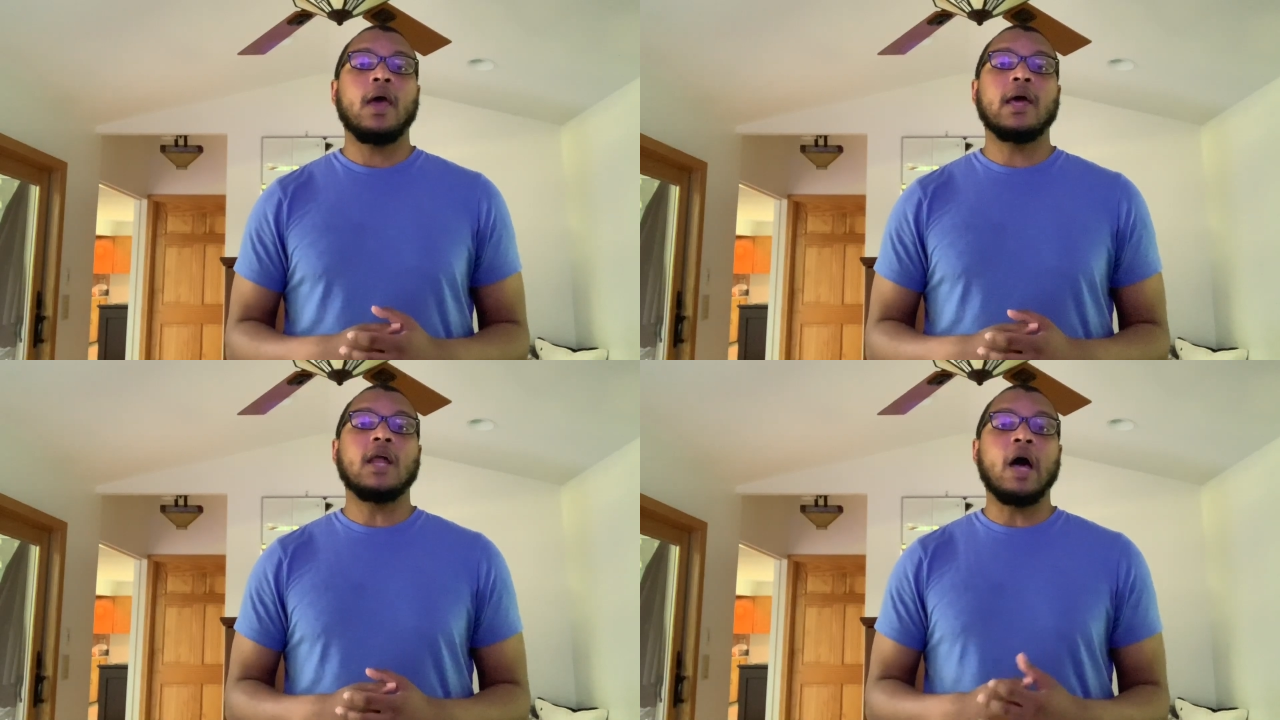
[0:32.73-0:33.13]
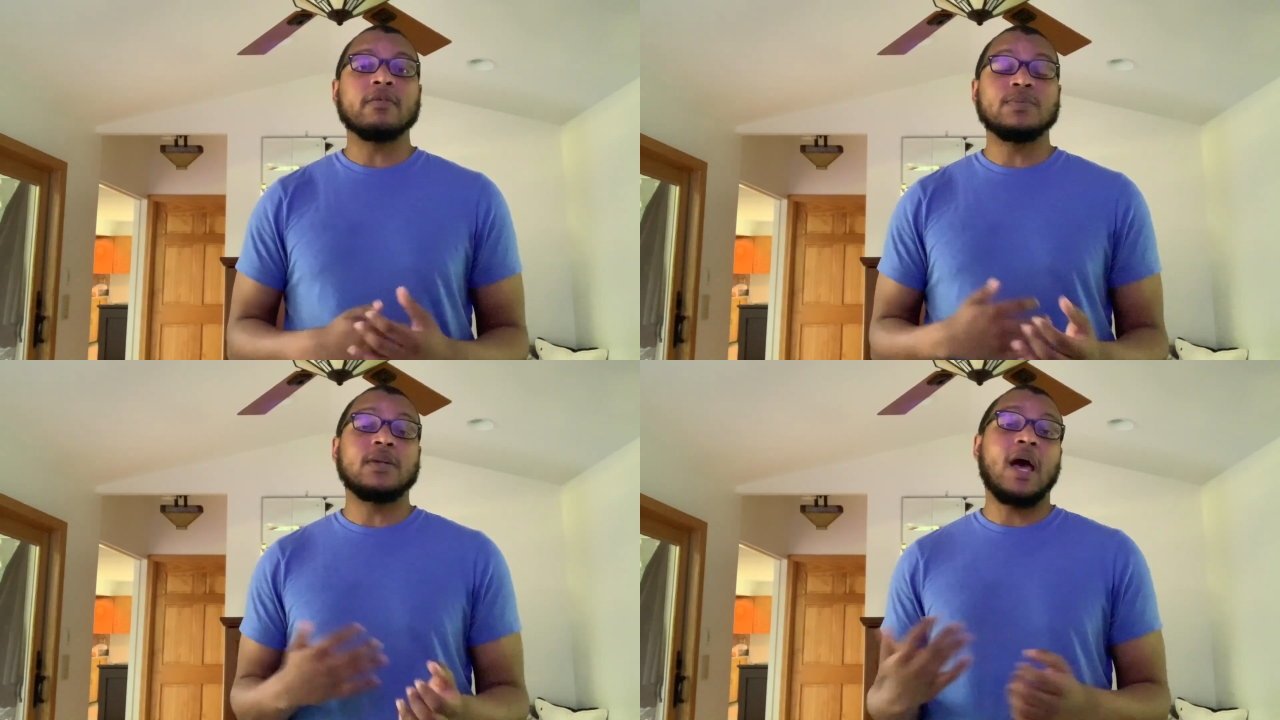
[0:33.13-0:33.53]
and it
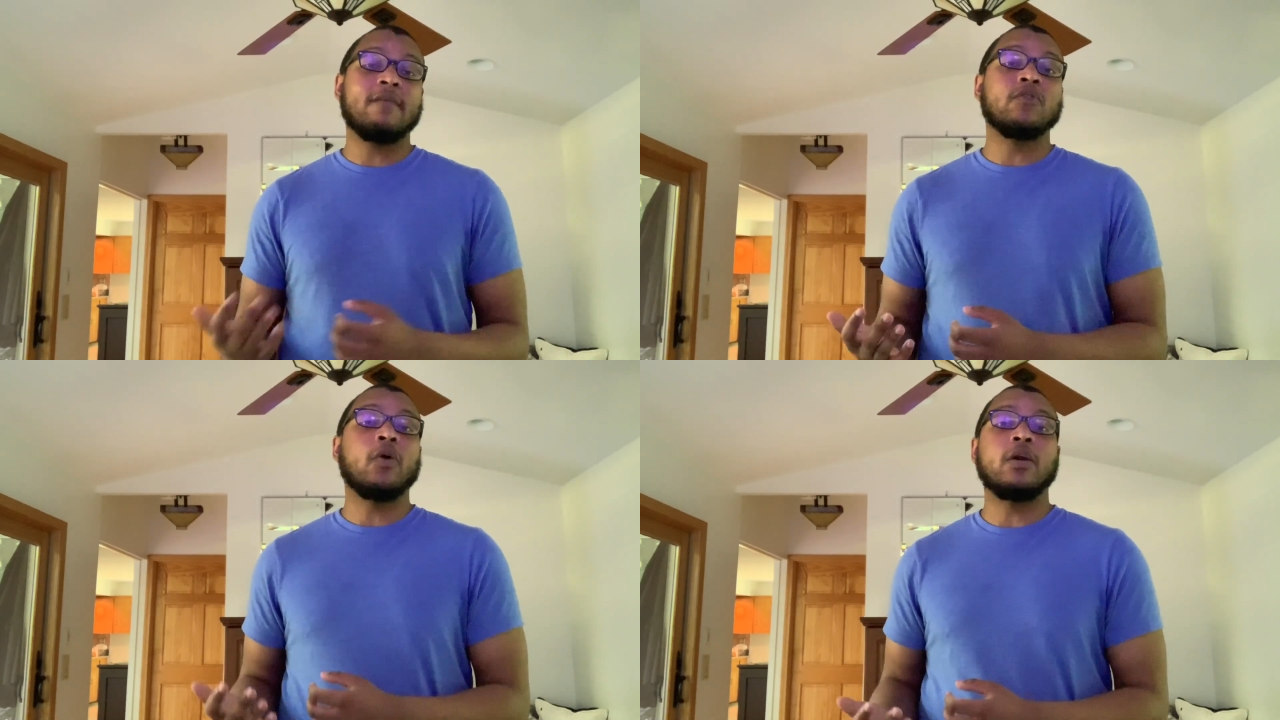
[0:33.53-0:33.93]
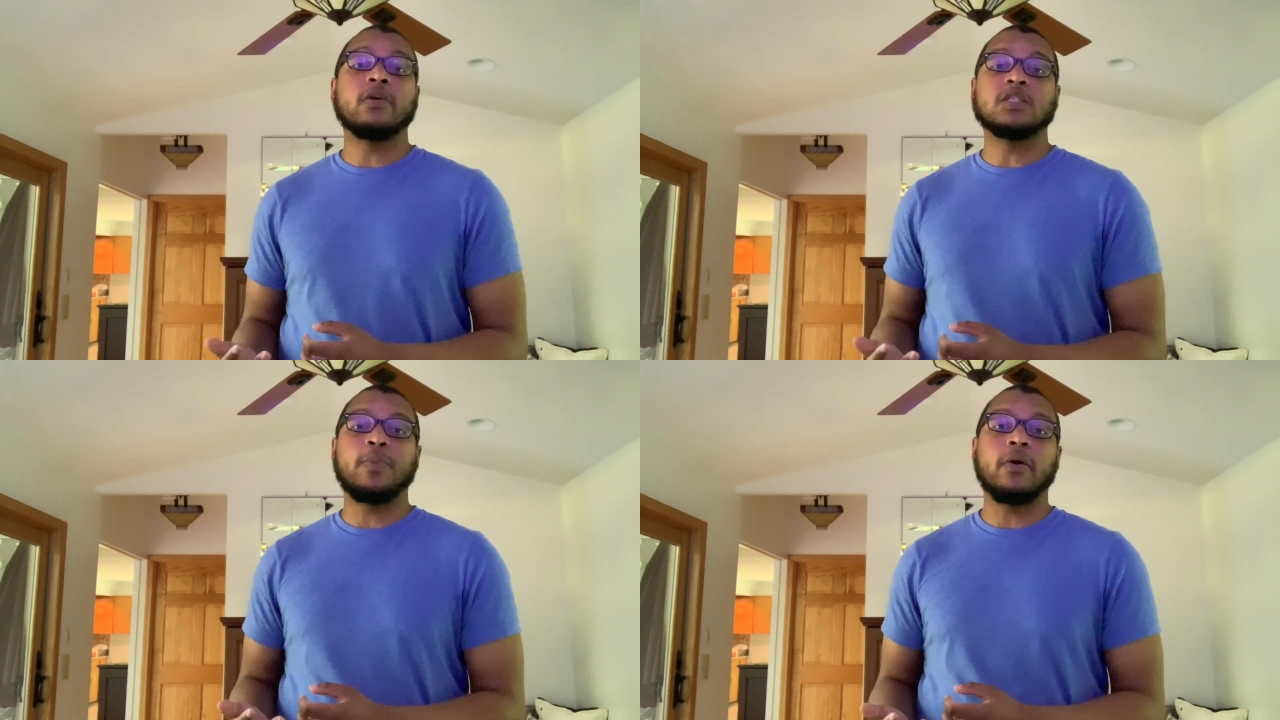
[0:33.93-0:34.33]
helps me to have a
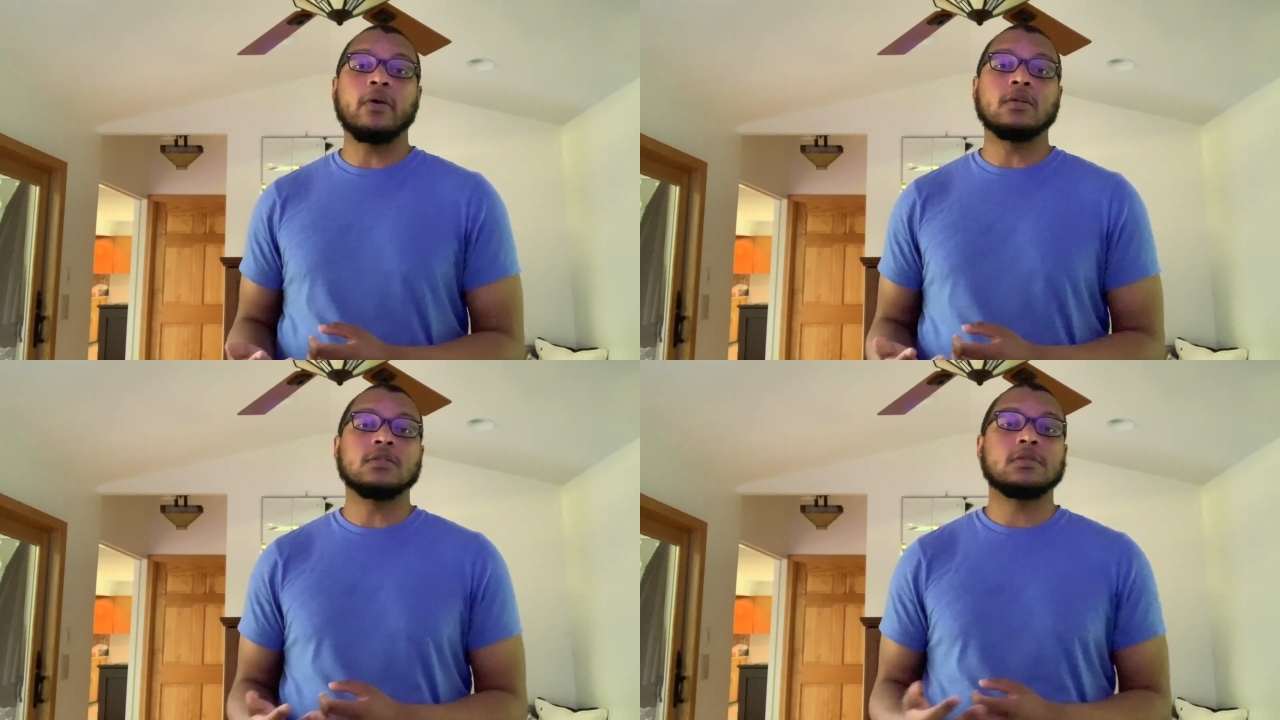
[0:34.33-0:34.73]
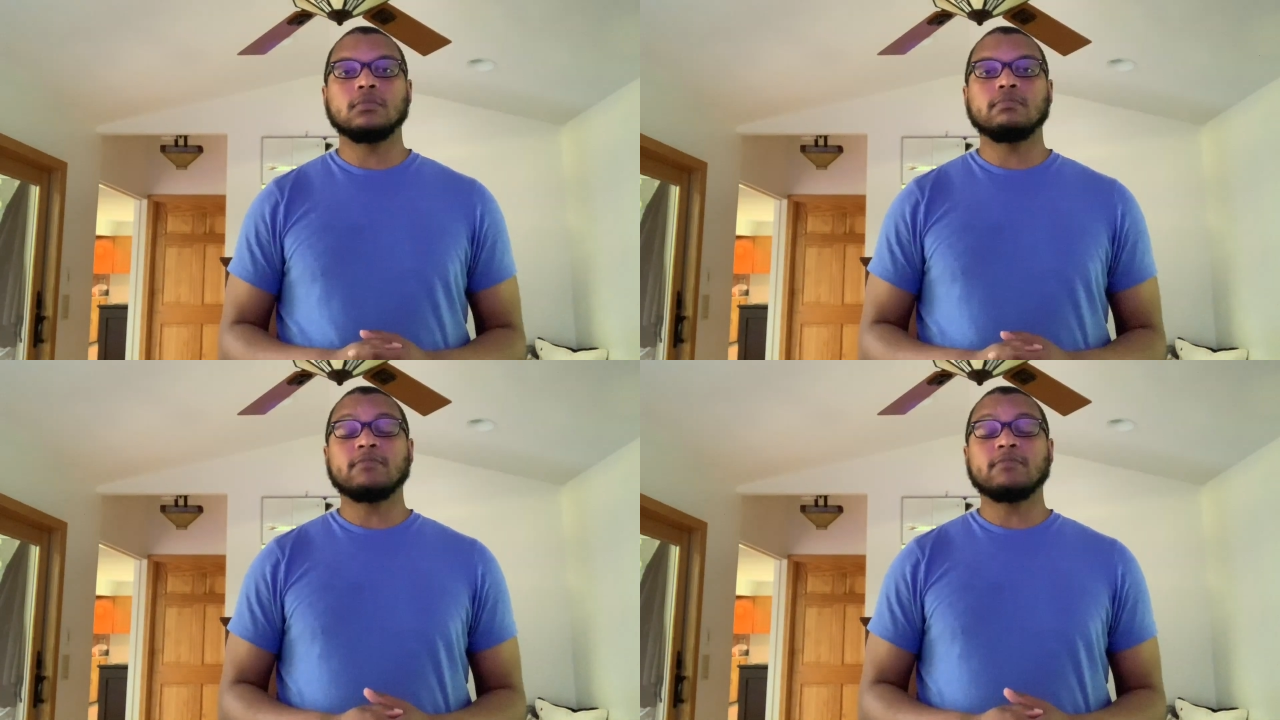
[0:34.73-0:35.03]
greater experience.